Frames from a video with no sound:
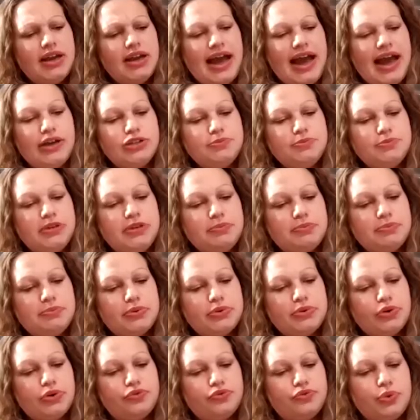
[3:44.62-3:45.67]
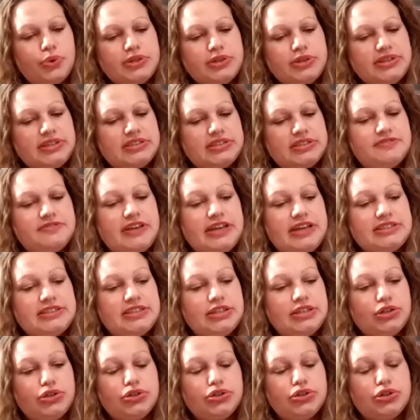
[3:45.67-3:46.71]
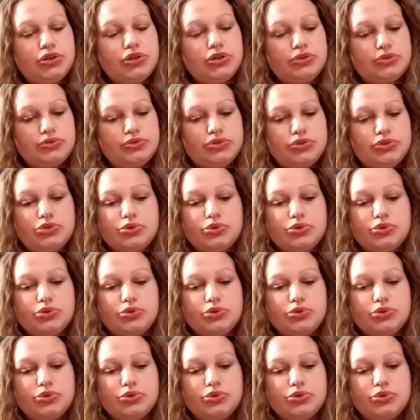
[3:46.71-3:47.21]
How do people afford these fancy clothes?